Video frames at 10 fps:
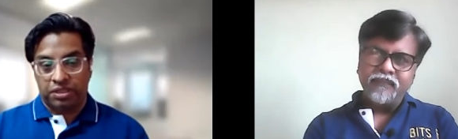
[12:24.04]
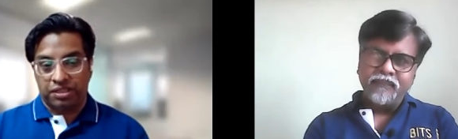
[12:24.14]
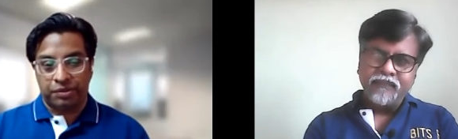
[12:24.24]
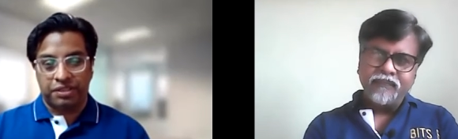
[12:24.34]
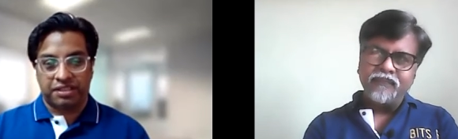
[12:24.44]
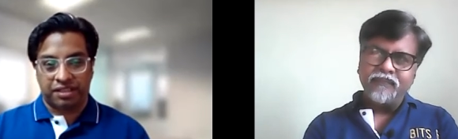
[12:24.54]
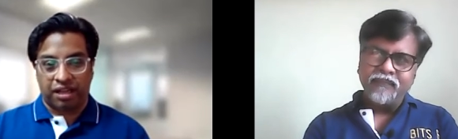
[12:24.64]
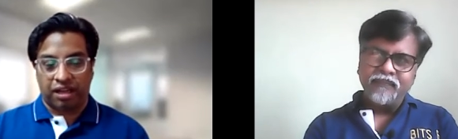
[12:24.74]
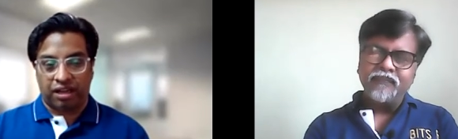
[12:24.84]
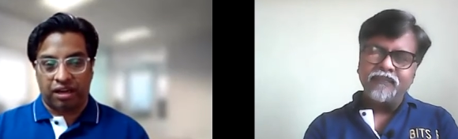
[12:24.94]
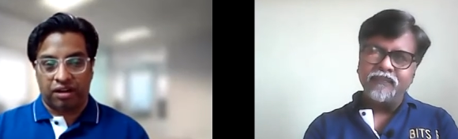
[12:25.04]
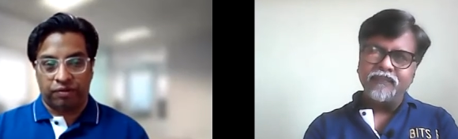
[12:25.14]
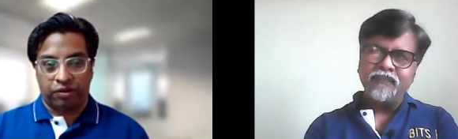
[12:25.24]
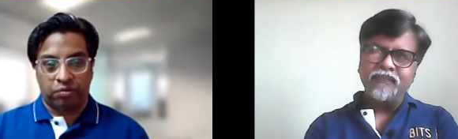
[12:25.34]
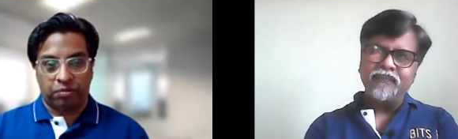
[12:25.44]
Speaker 1: which is which is uh, kind of
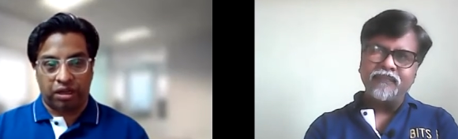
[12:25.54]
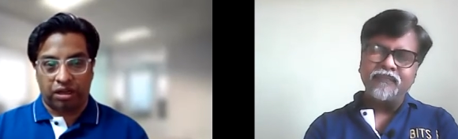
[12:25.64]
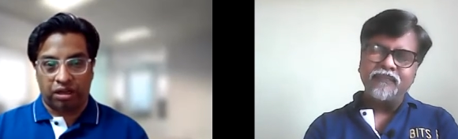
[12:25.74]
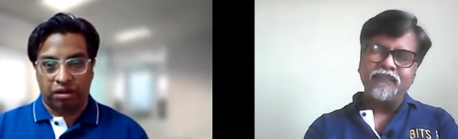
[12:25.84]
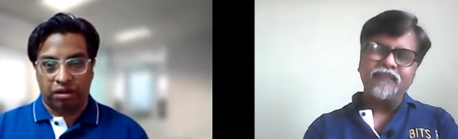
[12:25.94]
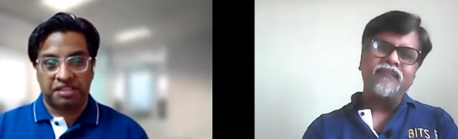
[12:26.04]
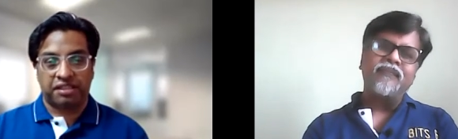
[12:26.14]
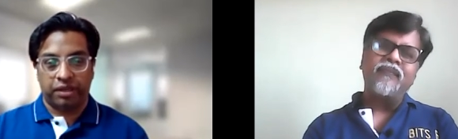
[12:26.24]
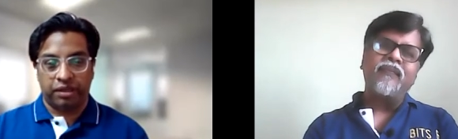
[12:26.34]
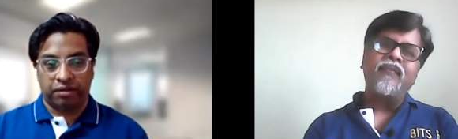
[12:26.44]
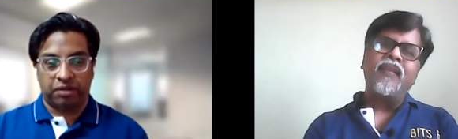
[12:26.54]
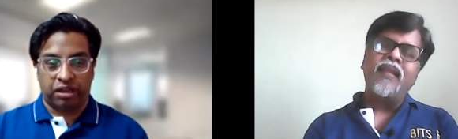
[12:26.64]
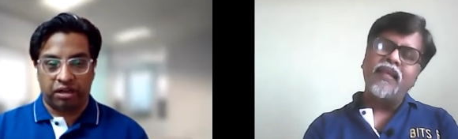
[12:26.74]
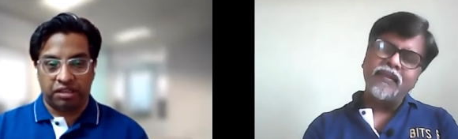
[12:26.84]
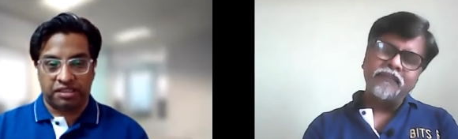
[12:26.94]
you know uh, disturbing
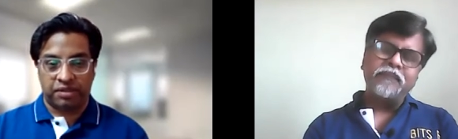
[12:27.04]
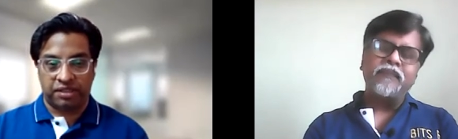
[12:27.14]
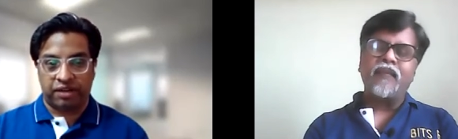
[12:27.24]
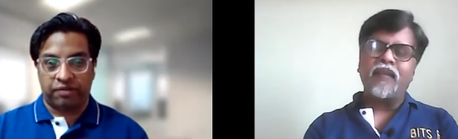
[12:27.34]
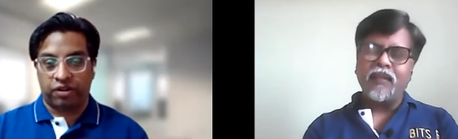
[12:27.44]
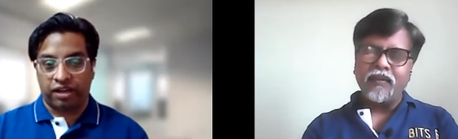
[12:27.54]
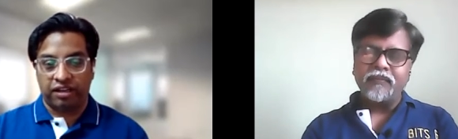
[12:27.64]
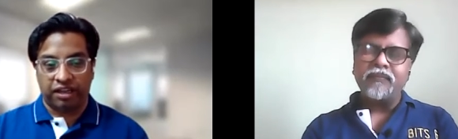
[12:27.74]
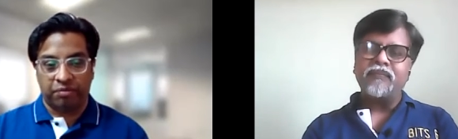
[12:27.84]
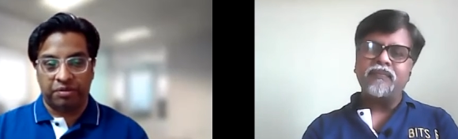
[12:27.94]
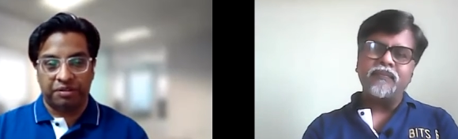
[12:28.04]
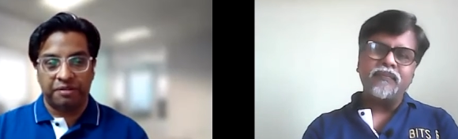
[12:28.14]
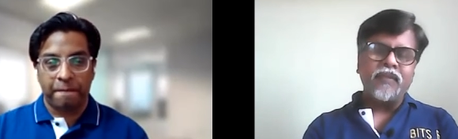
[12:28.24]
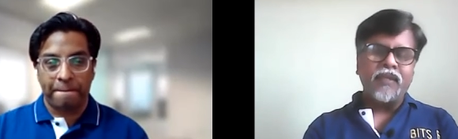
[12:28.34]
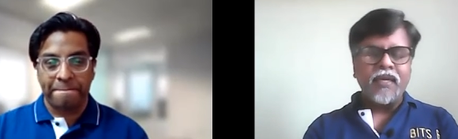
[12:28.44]
uh, disturbing stat for any team.
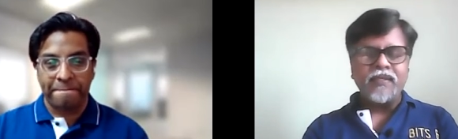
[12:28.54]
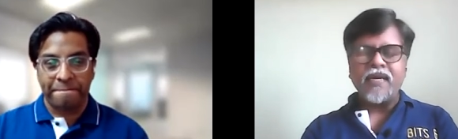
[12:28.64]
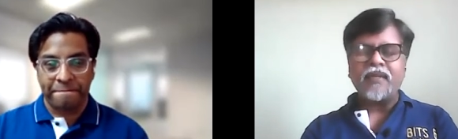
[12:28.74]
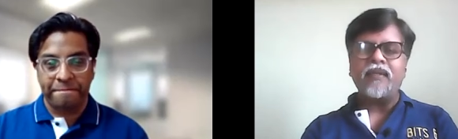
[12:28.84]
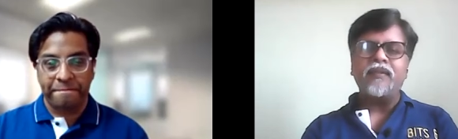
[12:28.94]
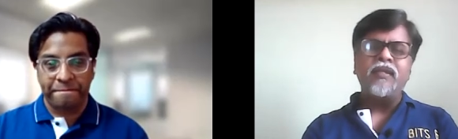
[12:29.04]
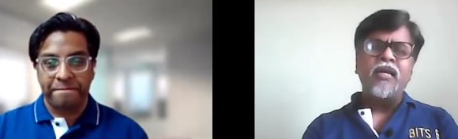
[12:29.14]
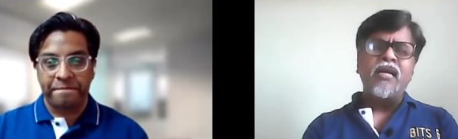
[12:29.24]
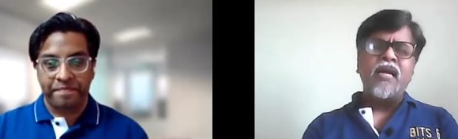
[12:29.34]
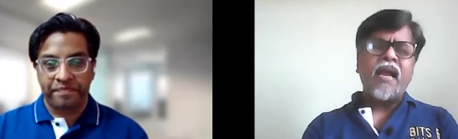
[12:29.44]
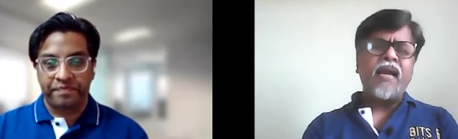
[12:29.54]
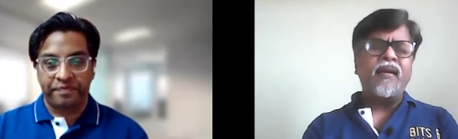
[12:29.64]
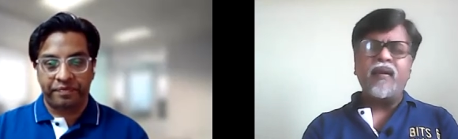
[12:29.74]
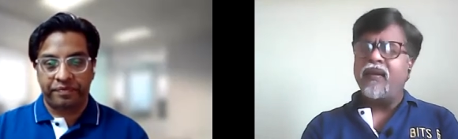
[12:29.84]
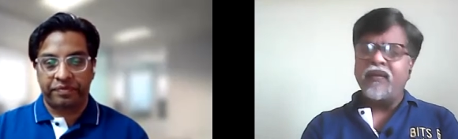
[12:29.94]
Exactly.
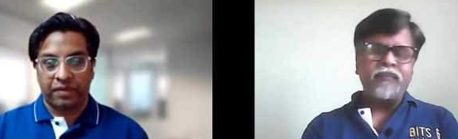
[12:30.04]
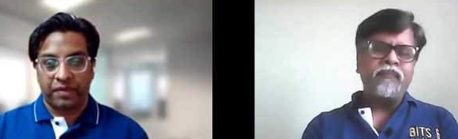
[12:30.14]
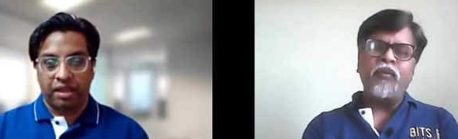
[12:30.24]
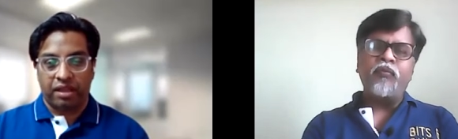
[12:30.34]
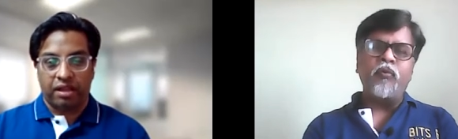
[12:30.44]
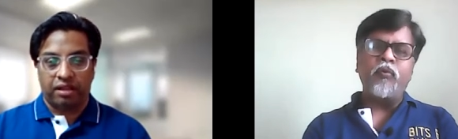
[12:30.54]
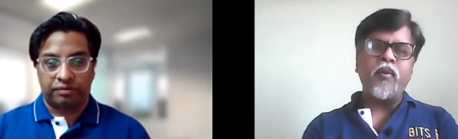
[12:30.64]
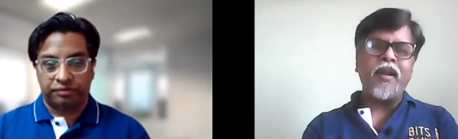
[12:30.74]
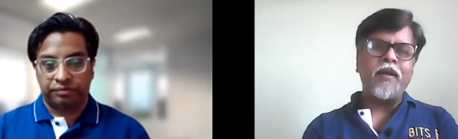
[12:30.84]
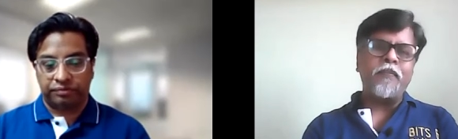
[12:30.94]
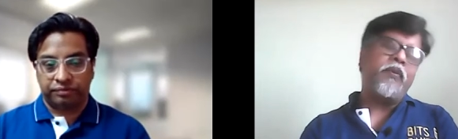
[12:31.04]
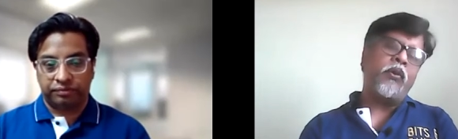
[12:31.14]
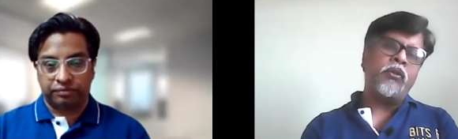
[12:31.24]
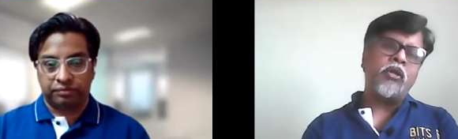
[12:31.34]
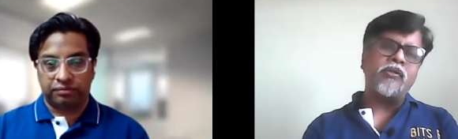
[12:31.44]
And
Speaker 2: uh, before we wind up,
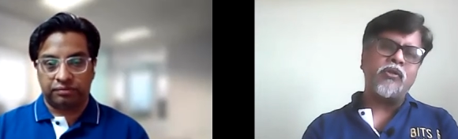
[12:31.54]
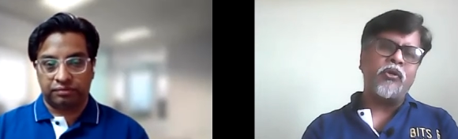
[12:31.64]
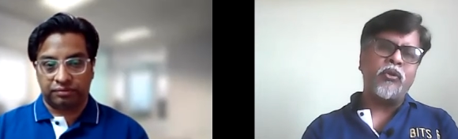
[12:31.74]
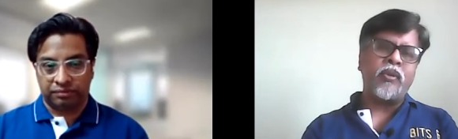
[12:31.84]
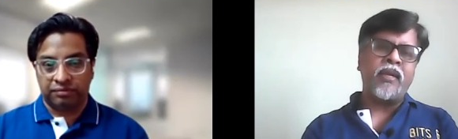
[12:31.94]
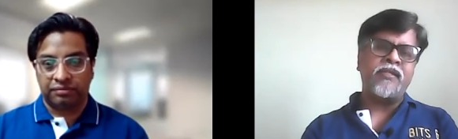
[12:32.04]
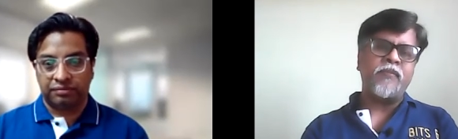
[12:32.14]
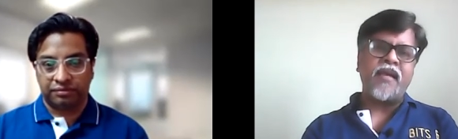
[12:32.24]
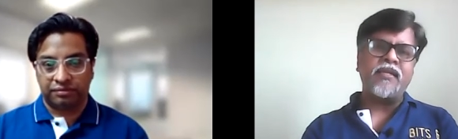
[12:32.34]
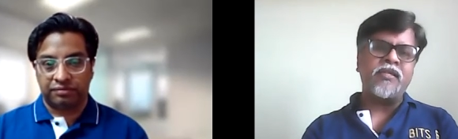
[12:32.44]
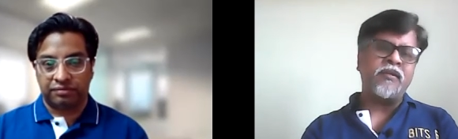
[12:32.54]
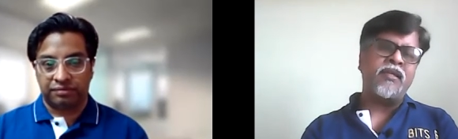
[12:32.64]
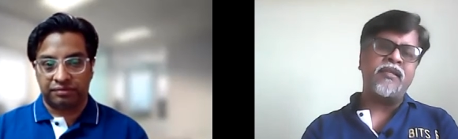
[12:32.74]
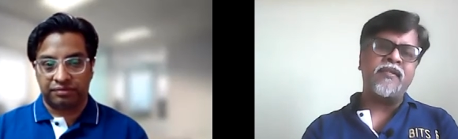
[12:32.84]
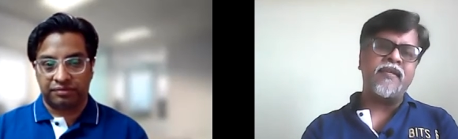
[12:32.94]
your thoughts on tonight's match,
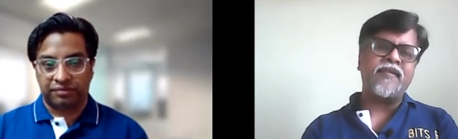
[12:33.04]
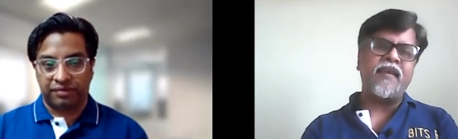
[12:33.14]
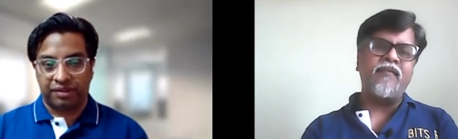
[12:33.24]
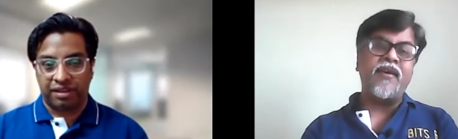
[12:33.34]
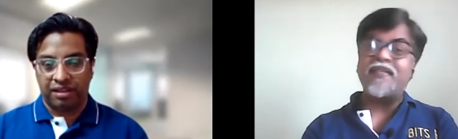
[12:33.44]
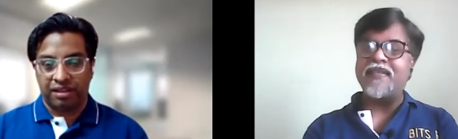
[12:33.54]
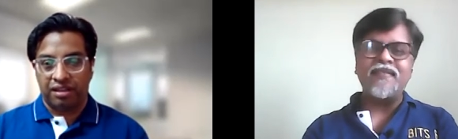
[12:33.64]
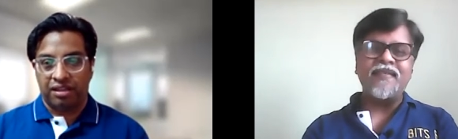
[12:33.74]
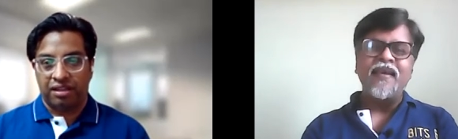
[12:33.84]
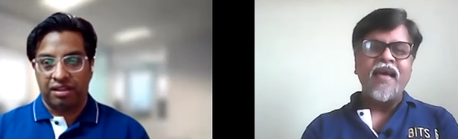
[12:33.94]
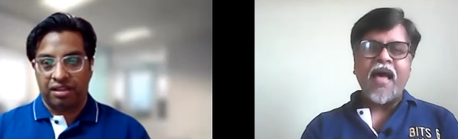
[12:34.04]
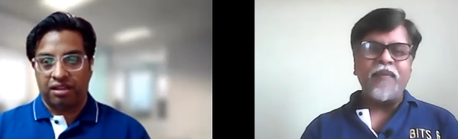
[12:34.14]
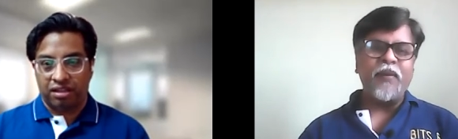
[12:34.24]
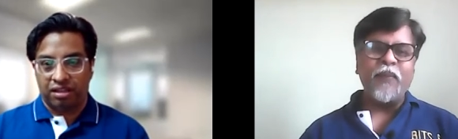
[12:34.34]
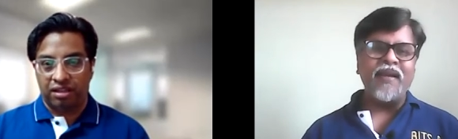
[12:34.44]
uh, C S K versus.
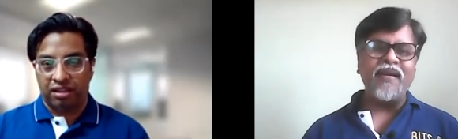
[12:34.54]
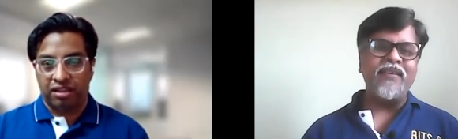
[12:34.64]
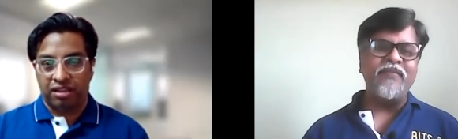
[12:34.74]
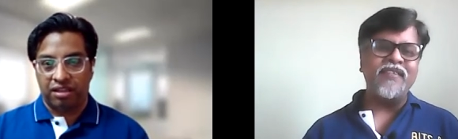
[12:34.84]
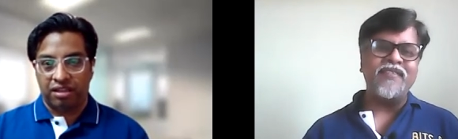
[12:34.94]
I mean, my team